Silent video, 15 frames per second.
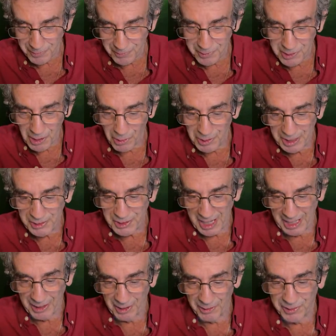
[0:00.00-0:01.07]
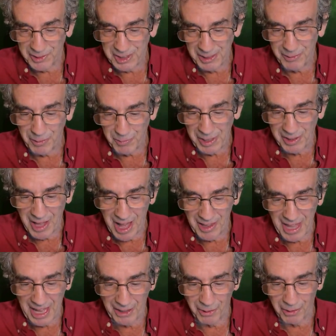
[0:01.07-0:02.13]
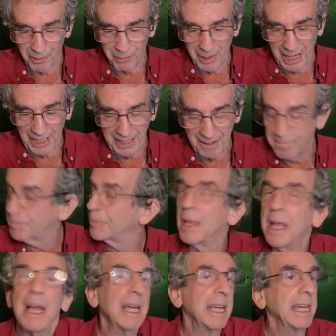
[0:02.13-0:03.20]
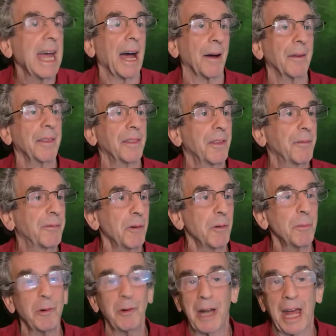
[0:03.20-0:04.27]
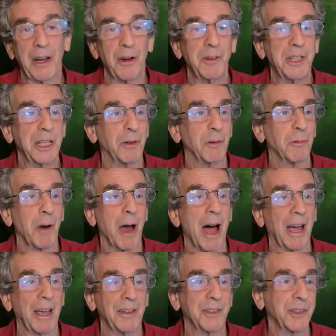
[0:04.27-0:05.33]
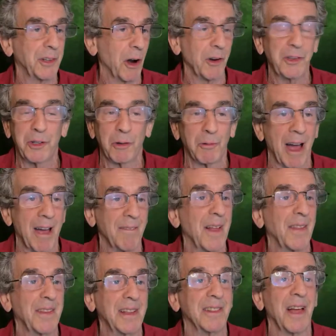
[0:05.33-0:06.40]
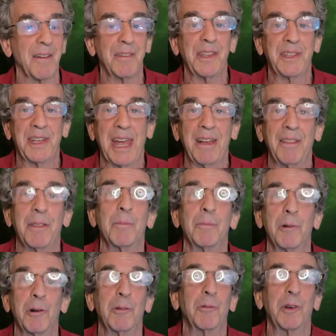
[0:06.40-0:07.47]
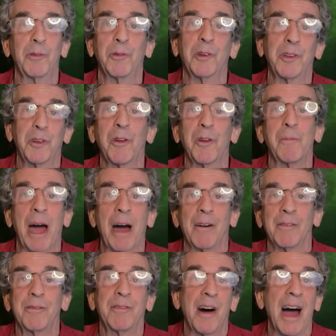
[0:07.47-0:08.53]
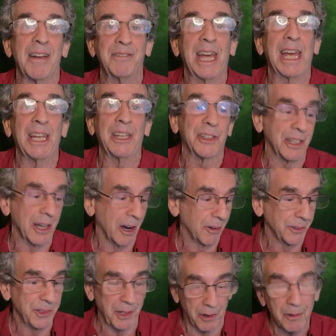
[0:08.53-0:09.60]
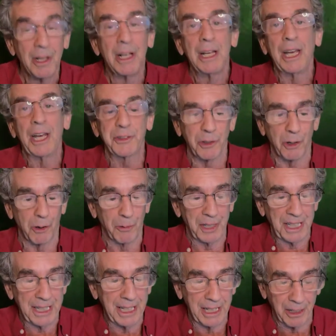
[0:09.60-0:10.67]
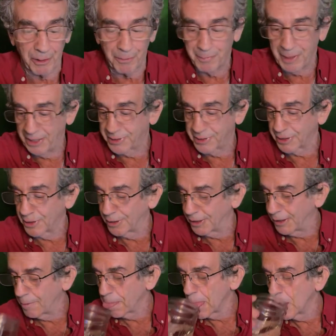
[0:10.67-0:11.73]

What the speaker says: Jody saying there seems to be a lot of that already. The full moon energy starts to arrive on the 11th day of the moon, which is about 5 days ago. So it's already here, basically.